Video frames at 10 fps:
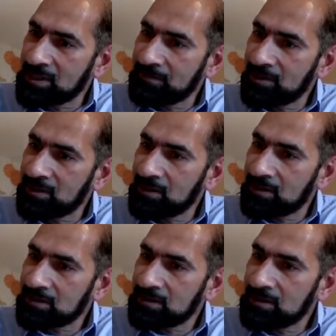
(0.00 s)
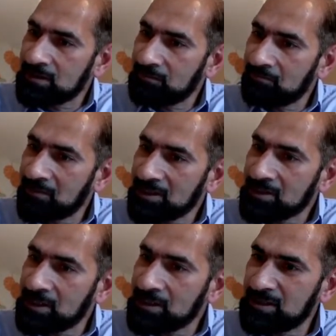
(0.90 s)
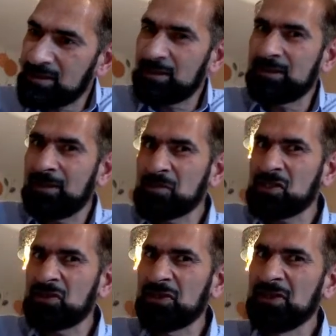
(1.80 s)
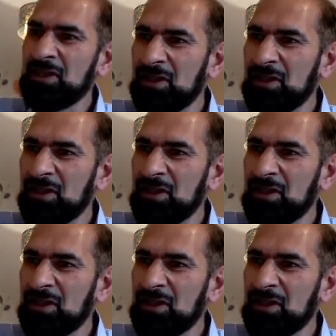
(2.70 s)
because masses in chemistry